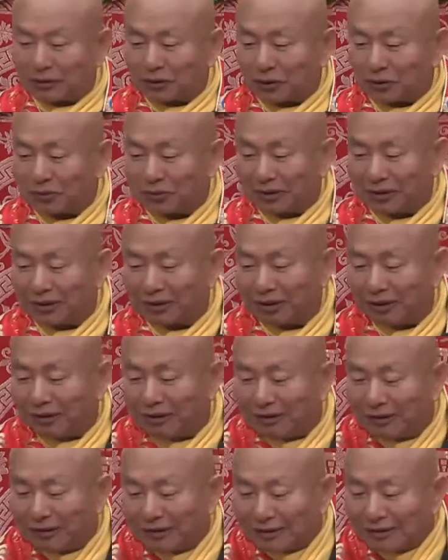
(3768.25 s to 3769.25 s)
He was
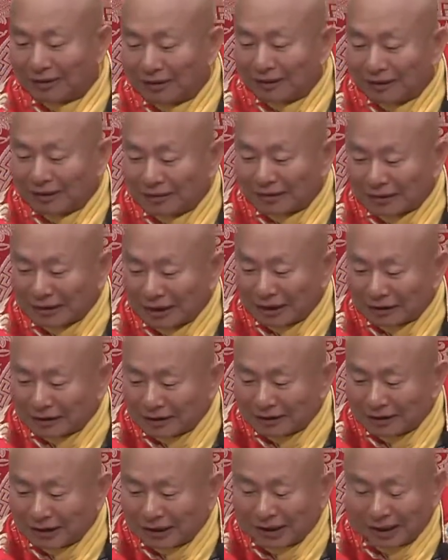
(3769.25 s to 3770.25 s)
very smart. This
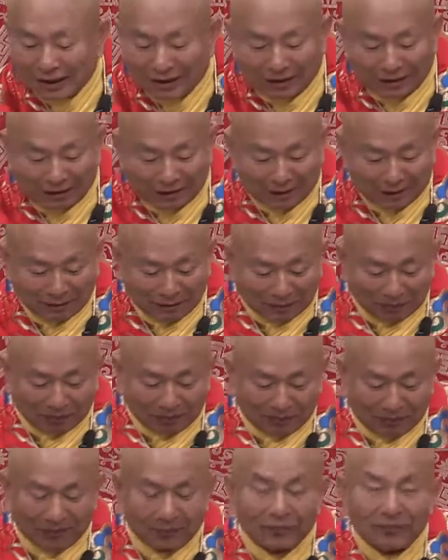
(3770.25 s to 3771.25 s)
joke's about
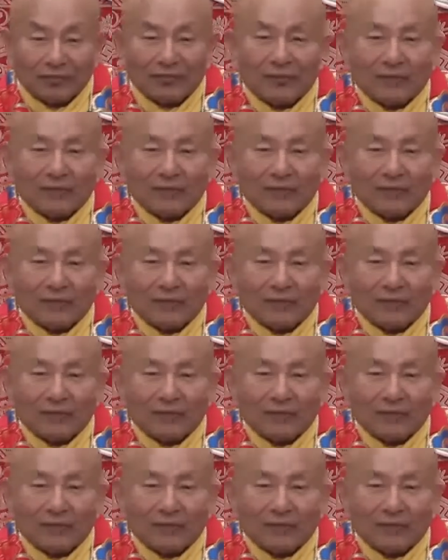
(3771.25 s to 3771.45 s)
Xiaoming.